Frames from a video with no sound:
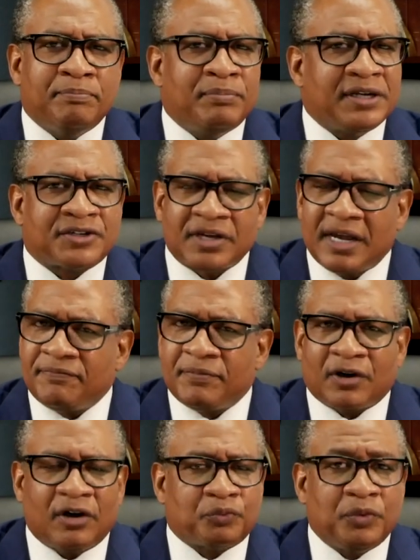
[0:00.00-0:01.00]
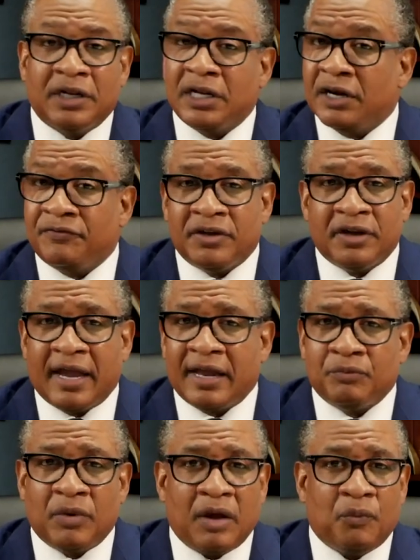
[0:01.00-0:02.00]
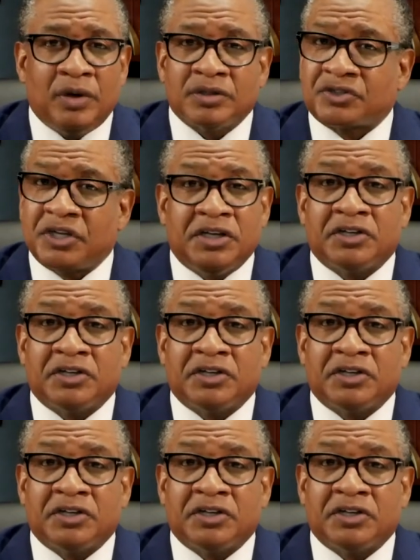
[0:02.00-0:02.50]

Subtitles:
be safe, because we love you and we'll see